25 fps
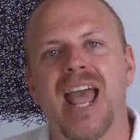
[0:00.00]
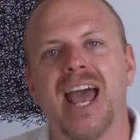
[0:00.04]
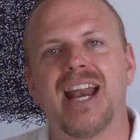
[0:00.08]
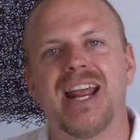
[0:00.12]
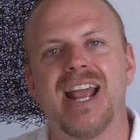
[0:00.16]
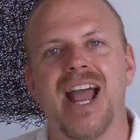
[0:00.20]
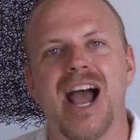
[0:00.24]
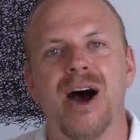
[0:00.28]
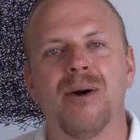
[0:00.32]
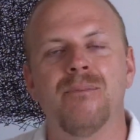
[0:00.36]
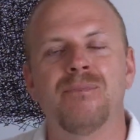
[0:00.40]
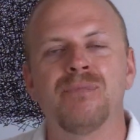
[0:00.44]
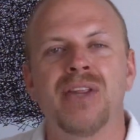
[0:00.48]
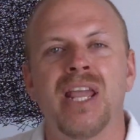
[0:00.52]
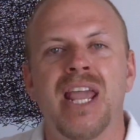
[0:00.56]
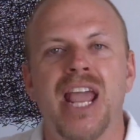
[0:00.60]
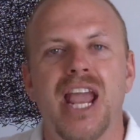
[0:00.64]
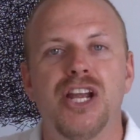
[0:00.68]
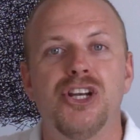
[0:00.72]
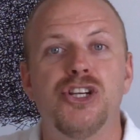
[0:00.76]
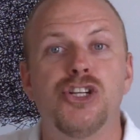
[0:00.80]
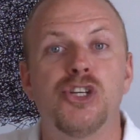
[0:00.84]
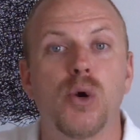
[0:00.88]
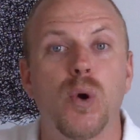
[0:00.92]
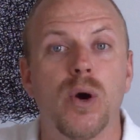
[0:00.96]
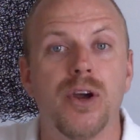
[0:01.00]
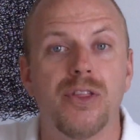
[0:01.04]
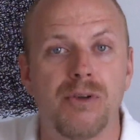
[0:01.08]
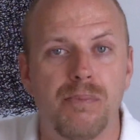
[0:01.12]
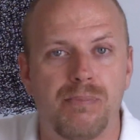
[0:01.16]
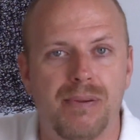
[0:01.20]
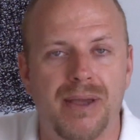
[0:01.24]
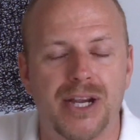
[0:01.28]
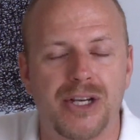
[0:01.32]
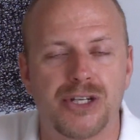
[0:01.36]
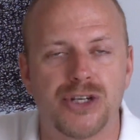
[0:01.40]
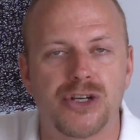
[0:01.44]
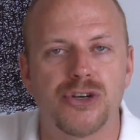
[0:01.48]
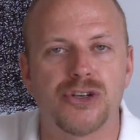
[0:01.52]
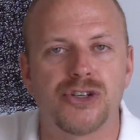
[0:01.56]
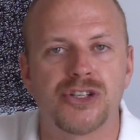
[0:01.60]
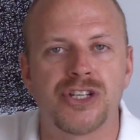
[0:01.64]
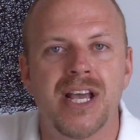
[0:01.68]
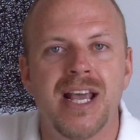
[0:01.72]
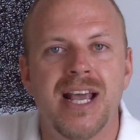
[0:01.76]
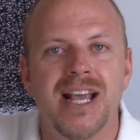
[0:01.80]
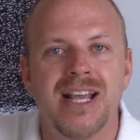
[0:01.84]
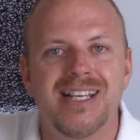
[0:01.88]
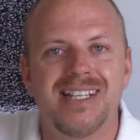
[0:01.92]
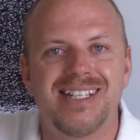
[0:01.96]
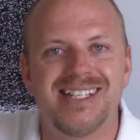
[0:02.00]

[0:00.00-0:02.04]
Anyhow, enjoy the pictures.